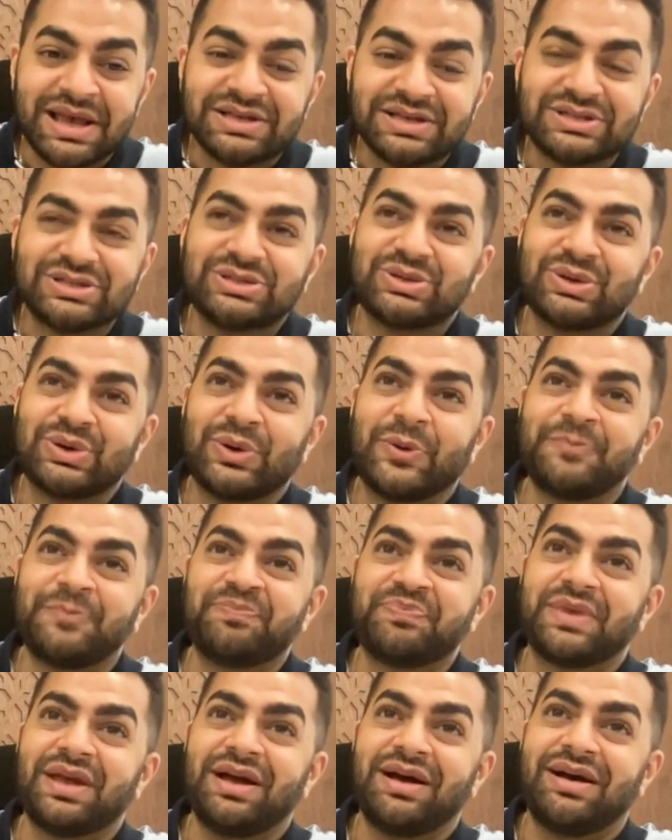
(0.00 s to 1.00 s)

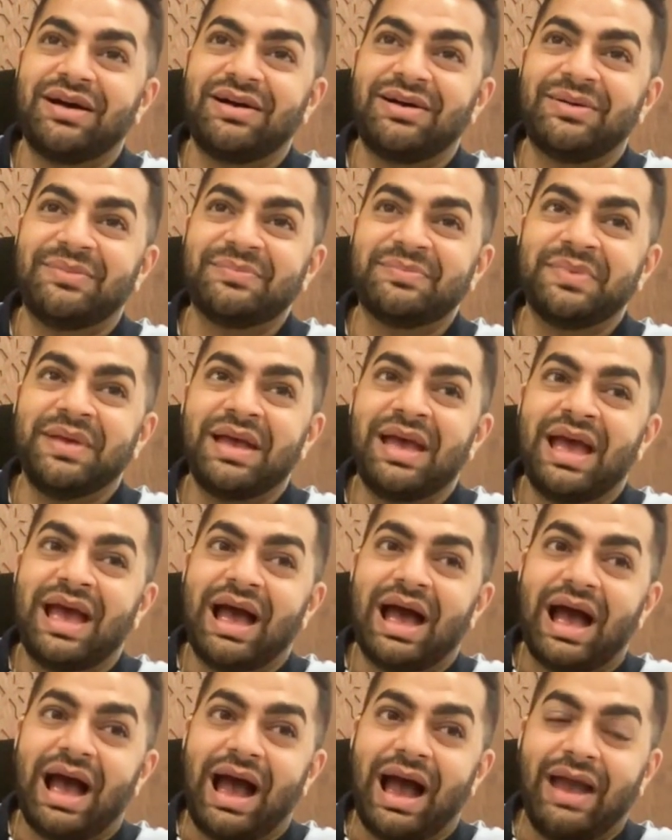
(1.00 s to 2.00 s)
So
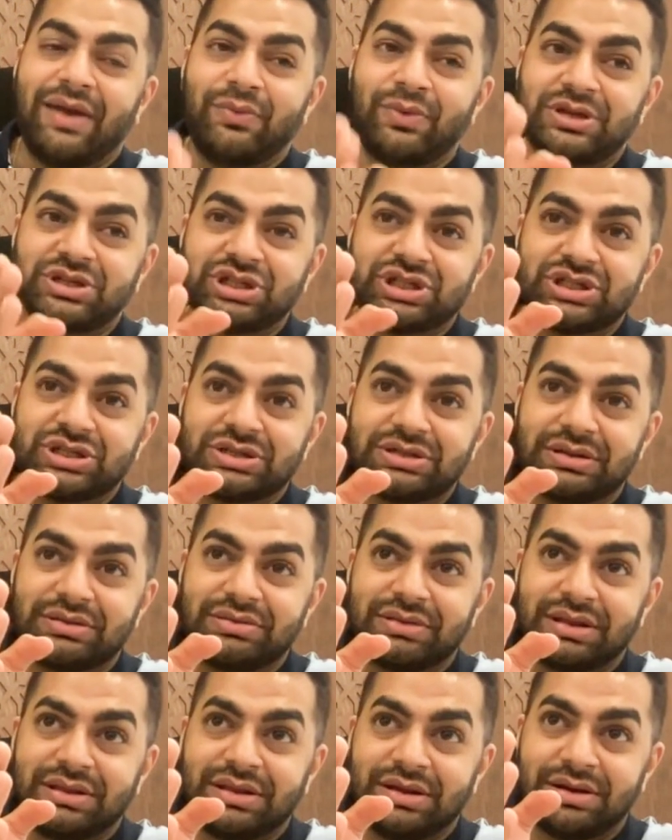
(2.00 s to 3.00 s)
I wish
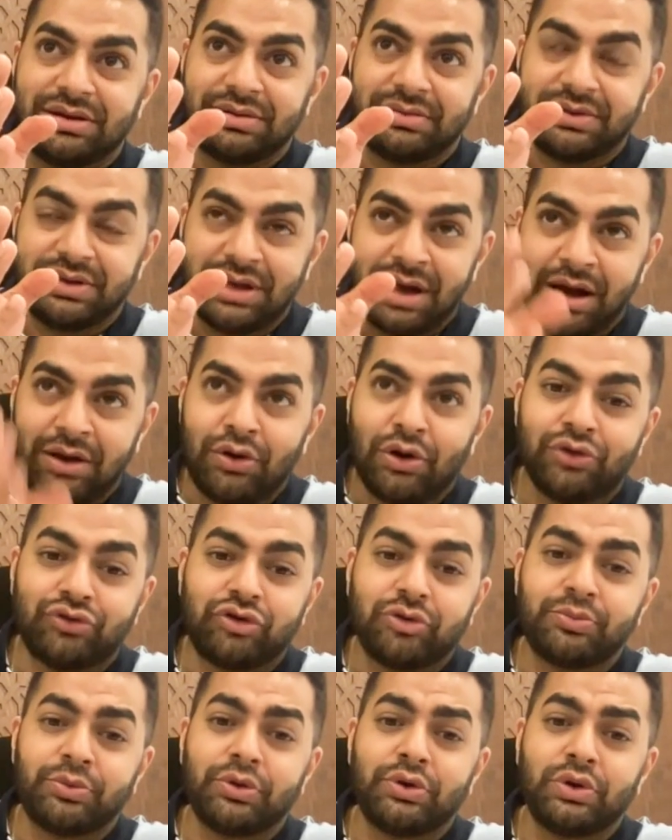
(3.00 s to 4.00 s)
the young
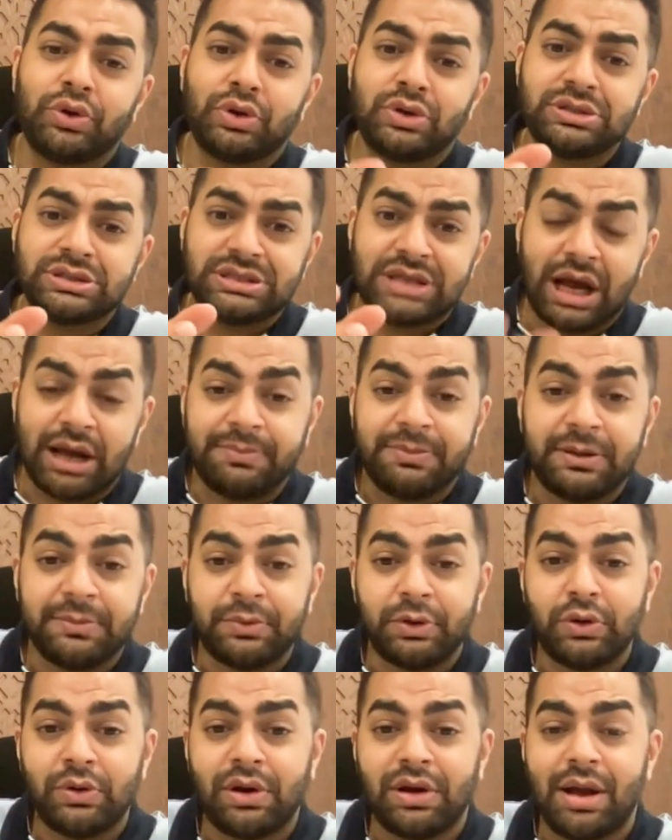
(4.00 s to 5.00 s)
entrepreneurs, young
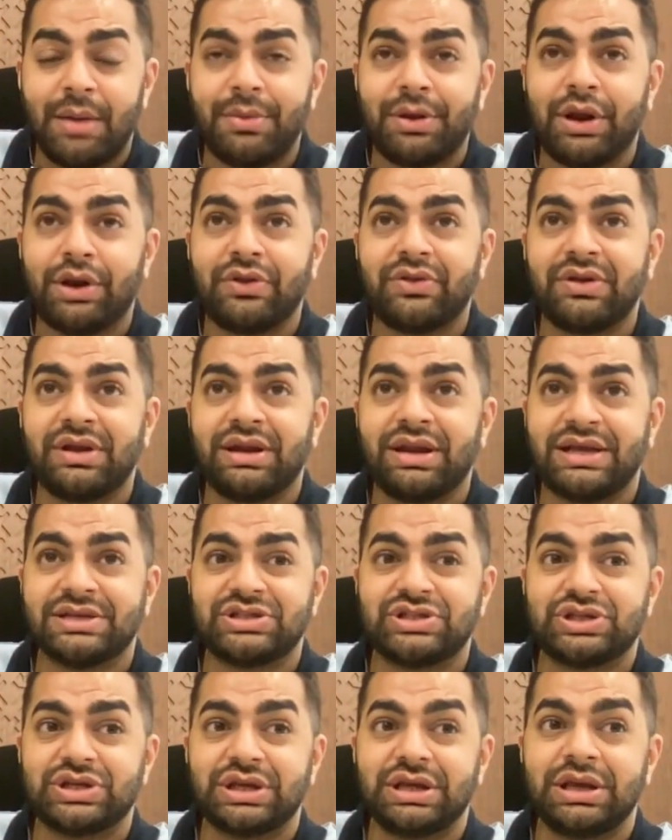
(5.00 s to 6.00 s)
people who are coming into the
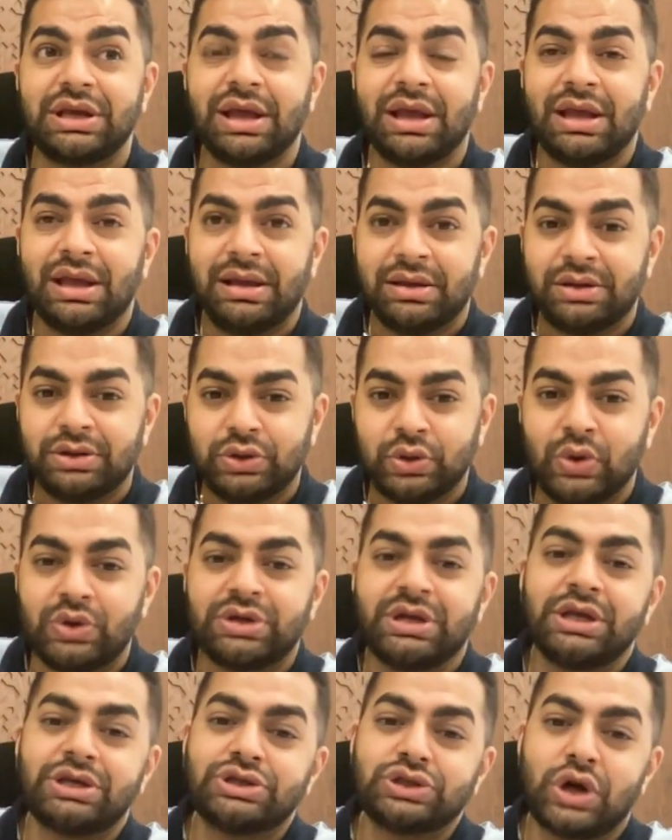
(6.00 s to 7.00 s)
industry, don't
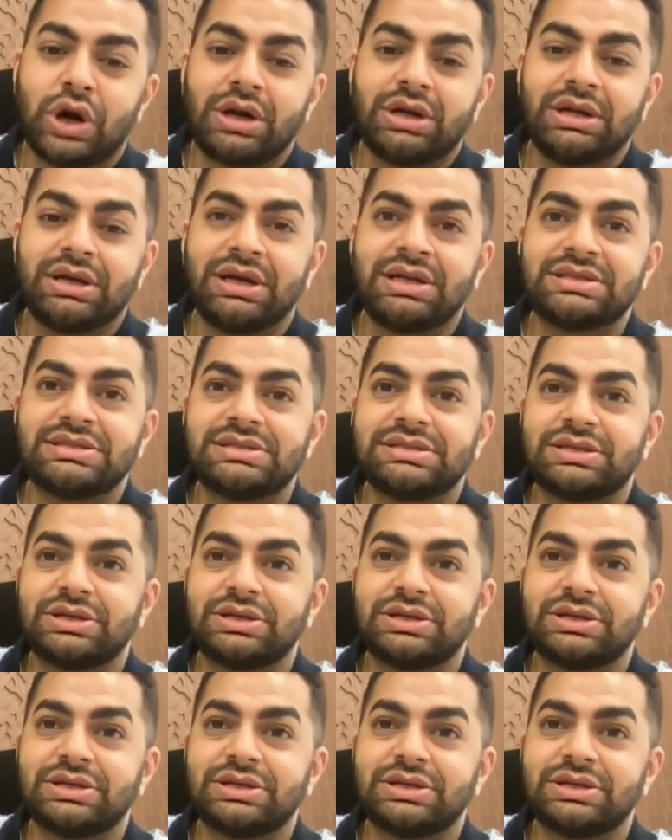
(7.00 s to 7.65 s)
take shortcuts.